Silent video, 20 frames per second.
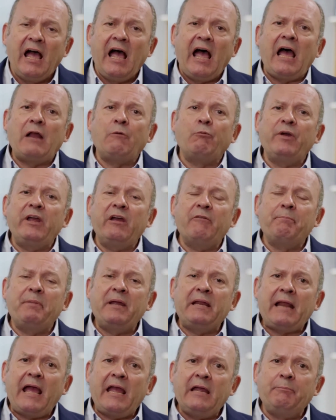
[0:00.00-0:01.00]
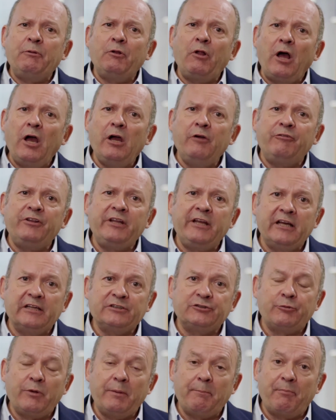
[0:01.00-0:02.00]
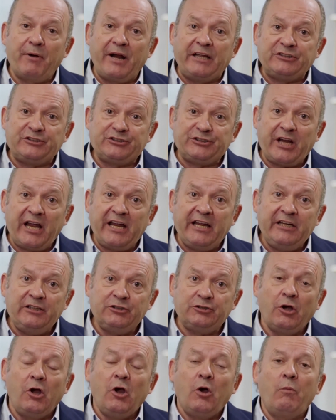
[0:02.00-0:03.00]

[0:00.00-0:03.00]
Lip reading: and we have been able over the years to embrace change